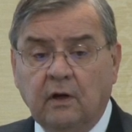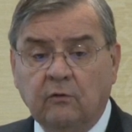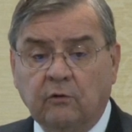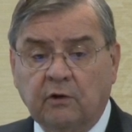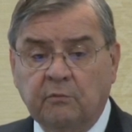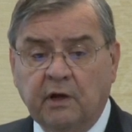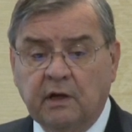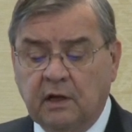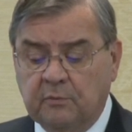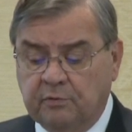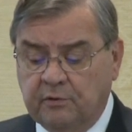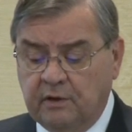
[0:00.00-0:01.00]
where he made
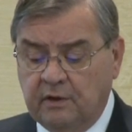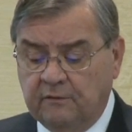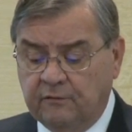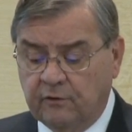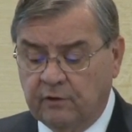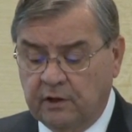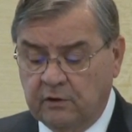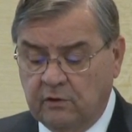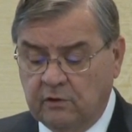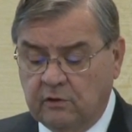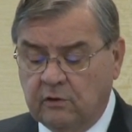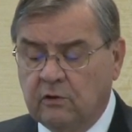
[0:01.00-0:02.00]
a plea for a
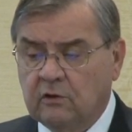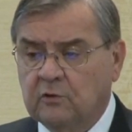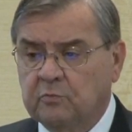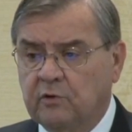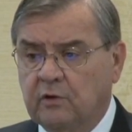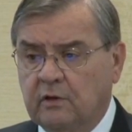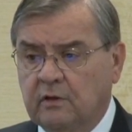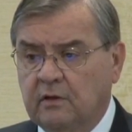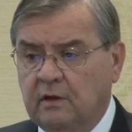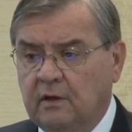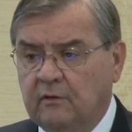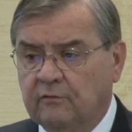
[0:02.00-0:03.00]
good cookbook
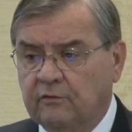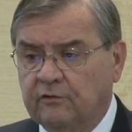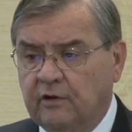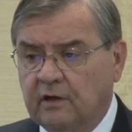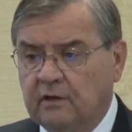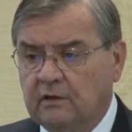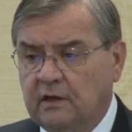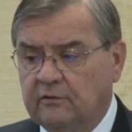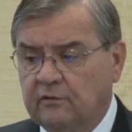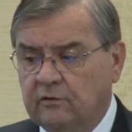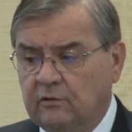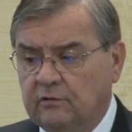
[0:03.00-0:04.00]
for
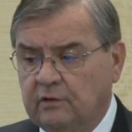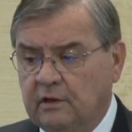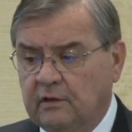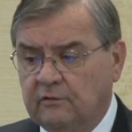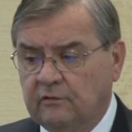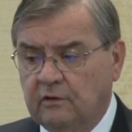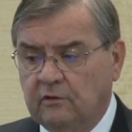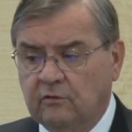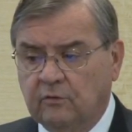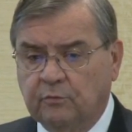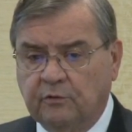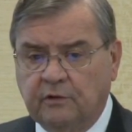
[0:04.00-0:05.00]
psychological test
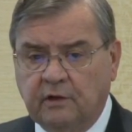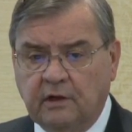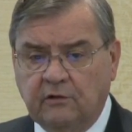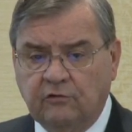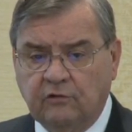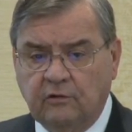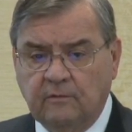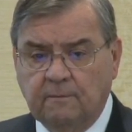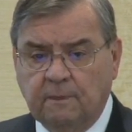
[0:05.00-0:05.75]
interpretation.